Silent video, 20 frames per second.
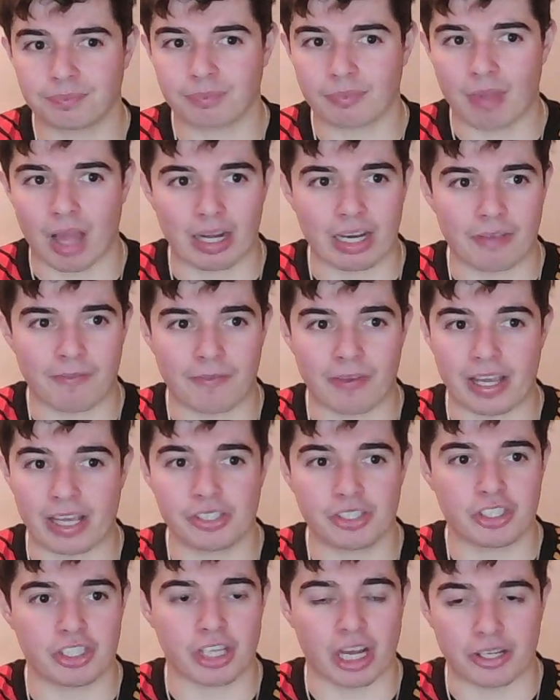And if it is
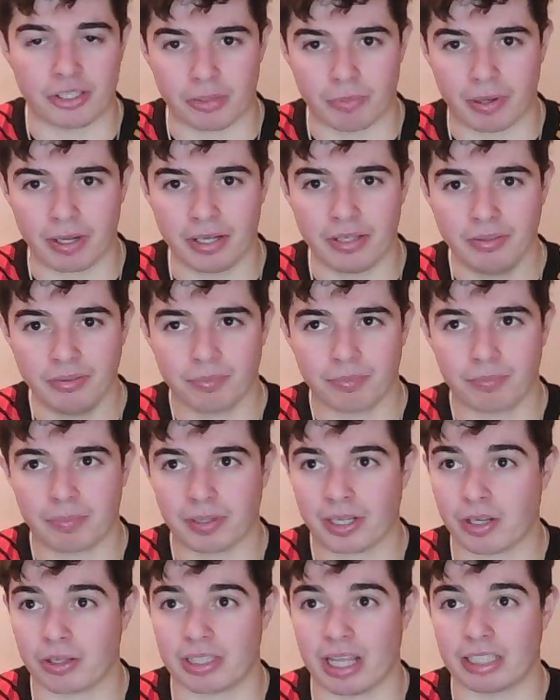genuine,
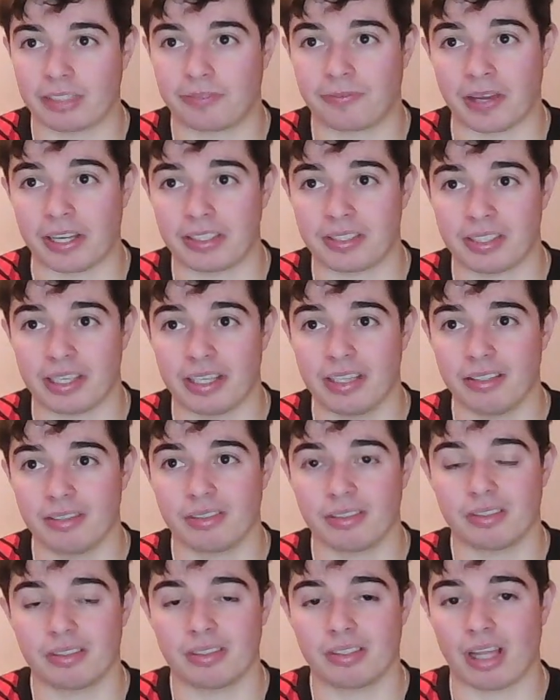because let's face it,
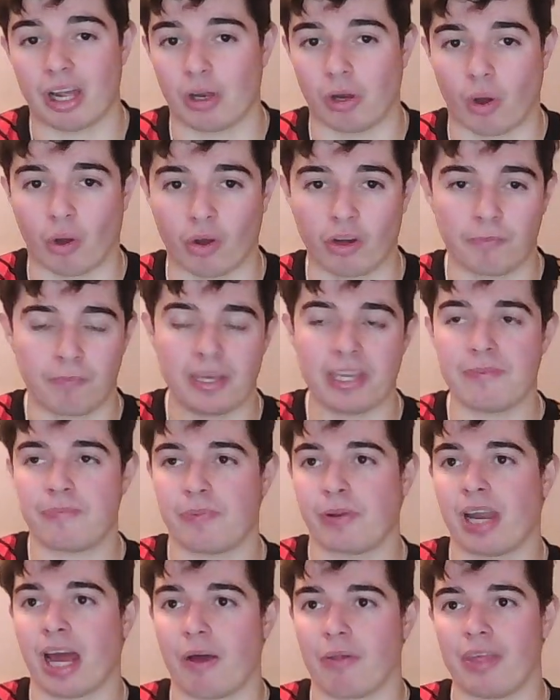a lot of
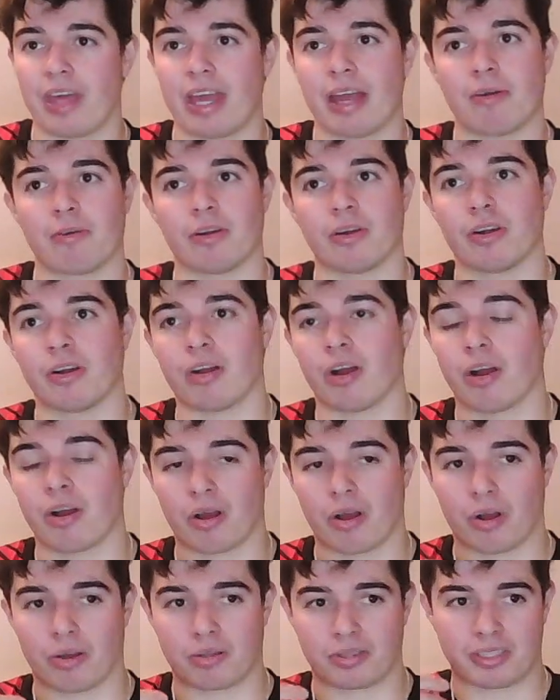people out there are
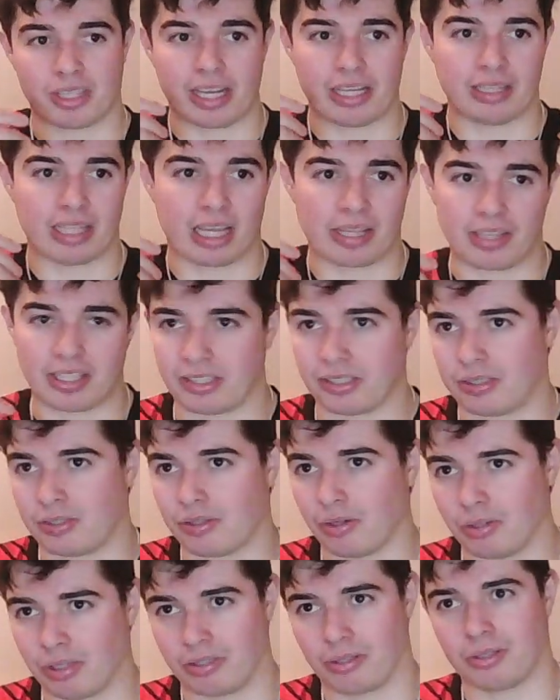saying that this is
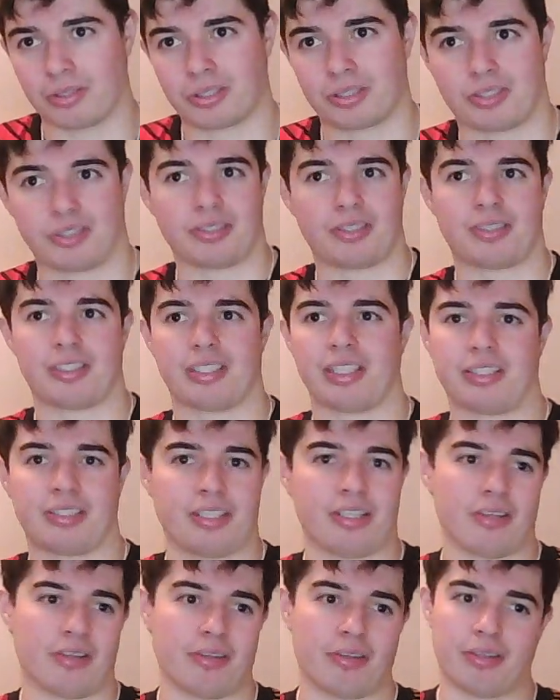done and dusted,
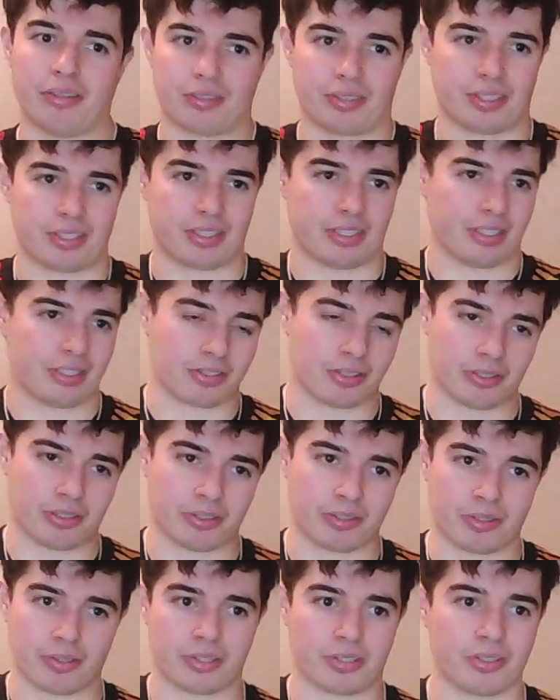City are done and
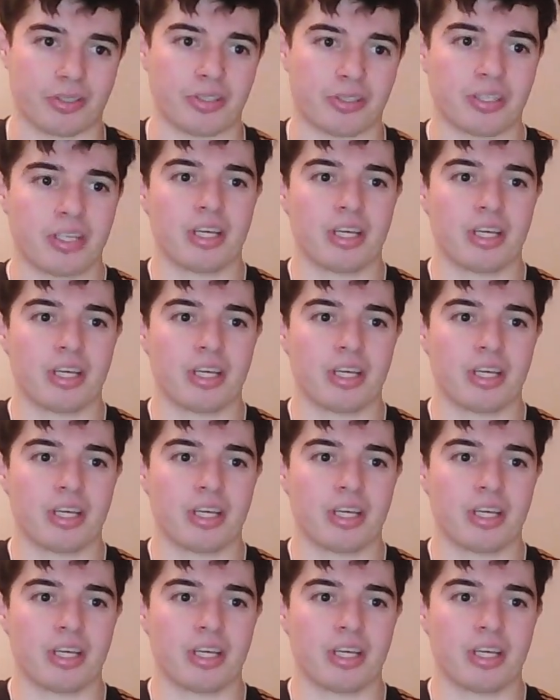dusted.